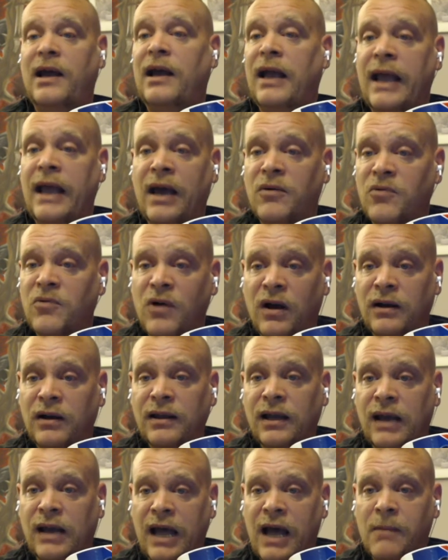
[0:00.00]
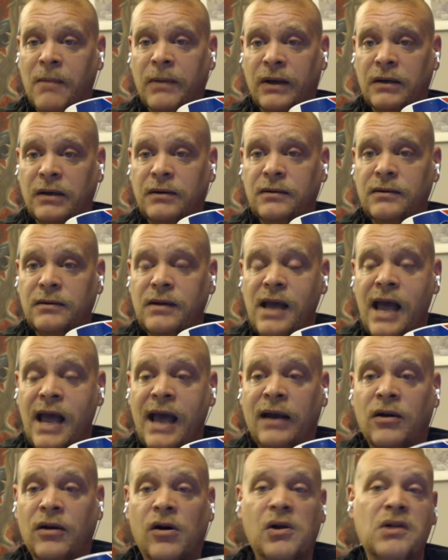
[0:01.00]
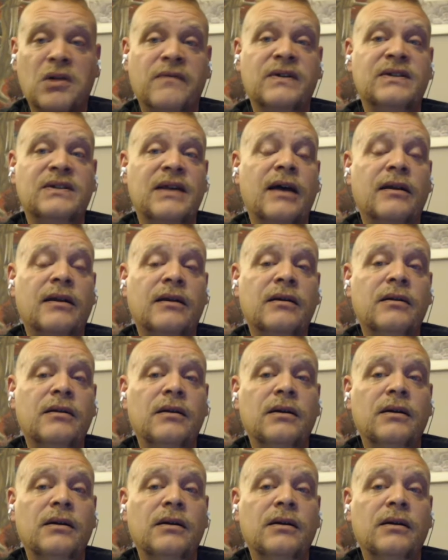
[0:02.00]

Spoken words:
Enron can happen, and all of a sudden,